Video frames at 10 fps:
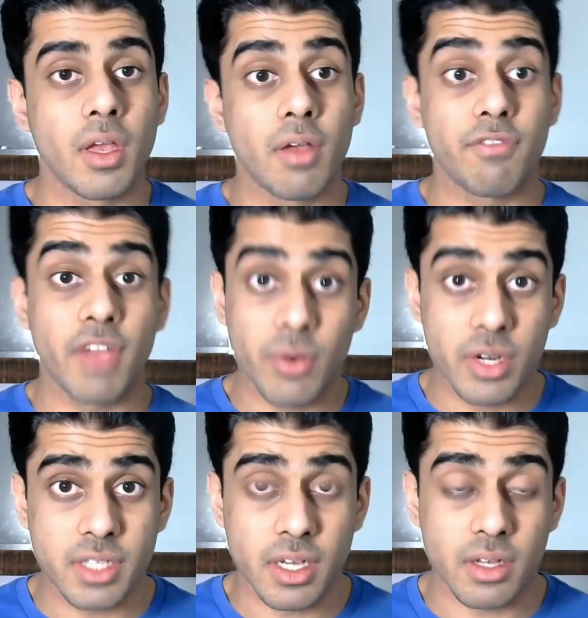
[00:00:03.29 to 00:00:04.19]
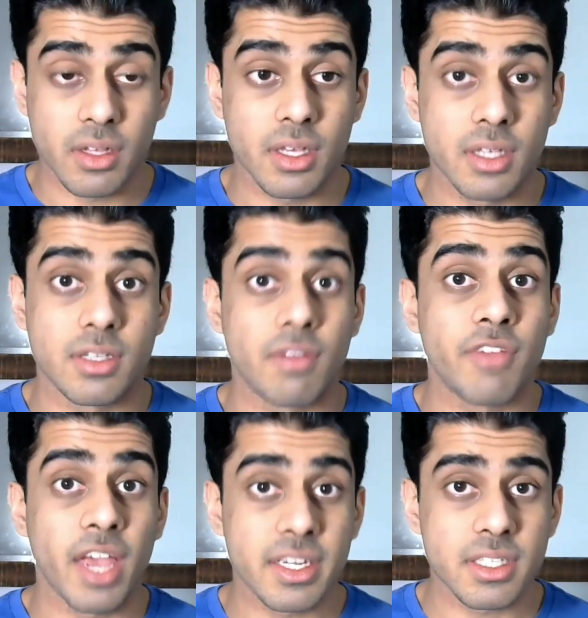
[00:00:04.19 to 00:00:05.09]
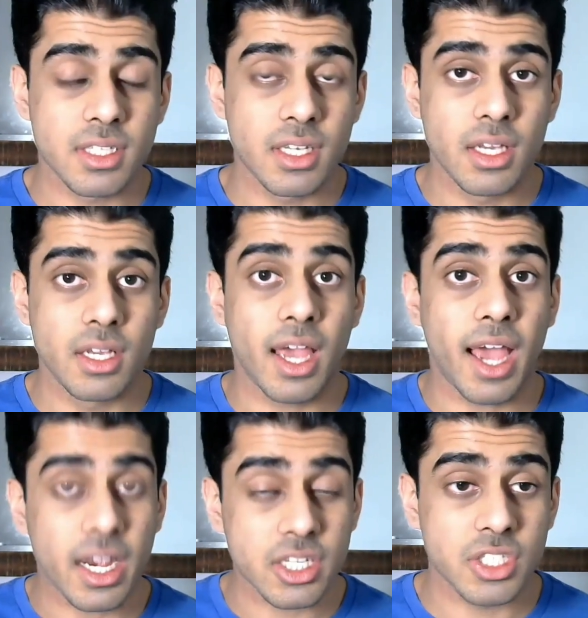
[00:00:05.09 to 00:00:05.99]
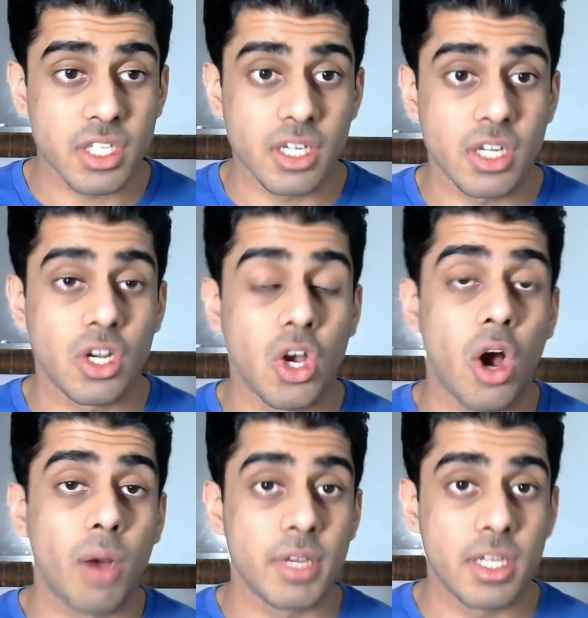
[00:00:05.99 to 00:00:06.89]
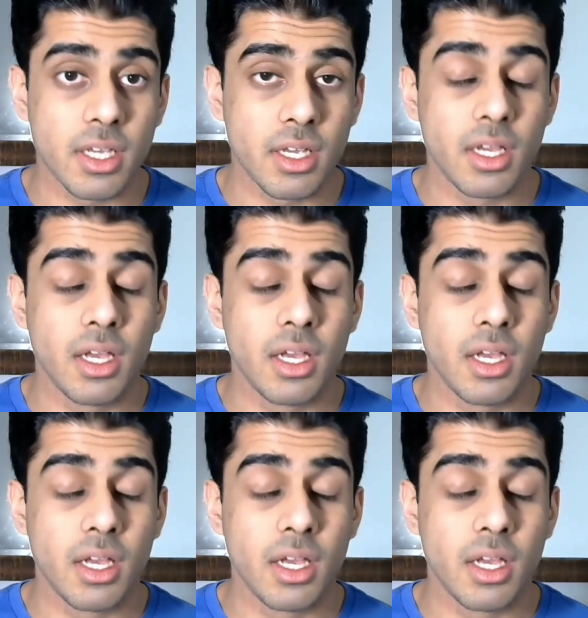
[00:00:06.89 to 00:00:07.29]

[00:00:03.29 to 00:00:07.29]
Fairy Tail is a fantasy, action, comedy,